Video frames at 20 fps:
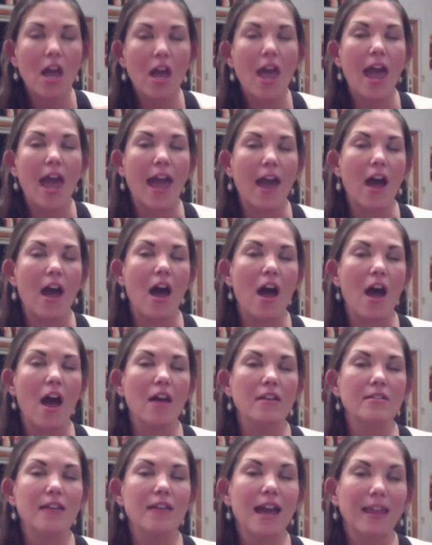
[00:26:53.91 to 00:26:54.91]

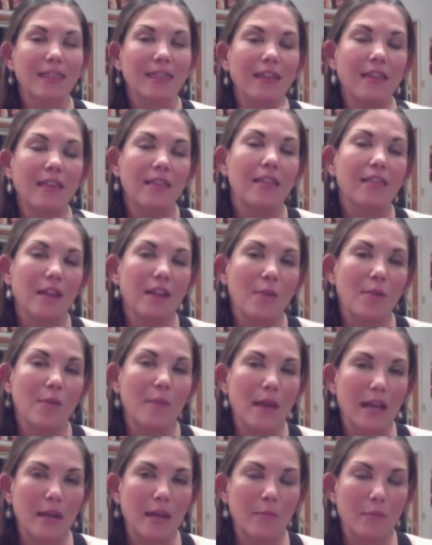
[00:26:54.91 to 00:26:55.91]
And I think that
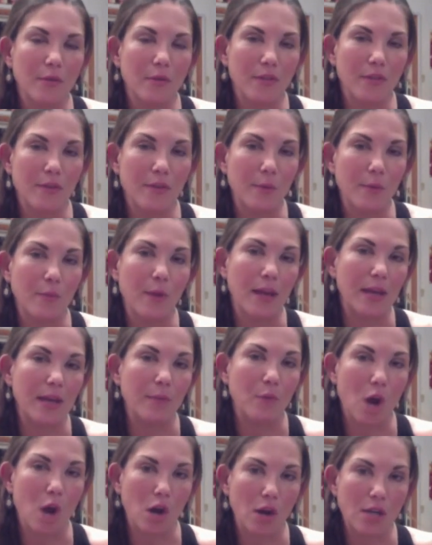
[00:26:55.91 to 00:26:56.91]
they've been making
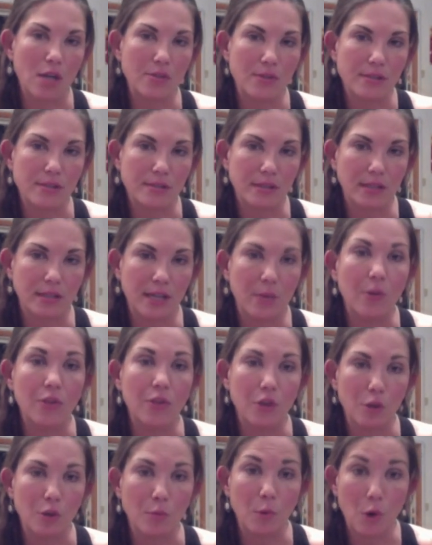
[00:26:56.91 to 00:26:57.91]
progress recently with the
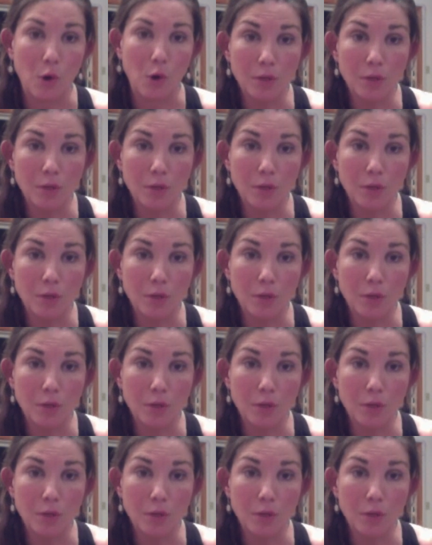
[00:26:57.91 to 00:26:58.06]
new board.